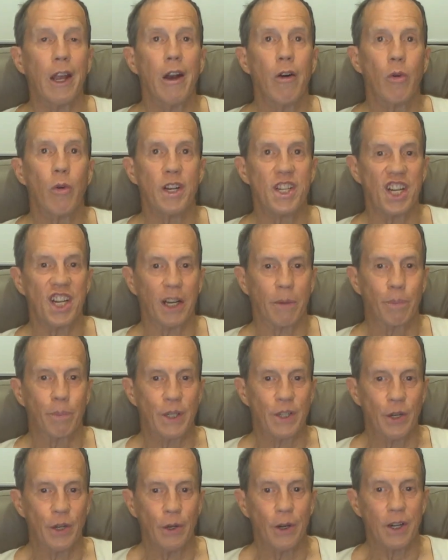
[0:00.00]
reject
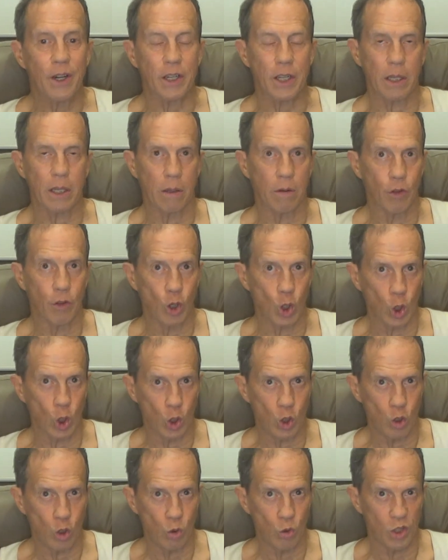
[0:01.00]
paternity, the
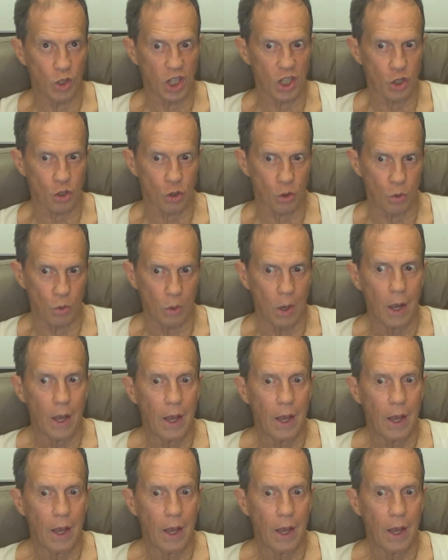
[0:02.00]
huge issue,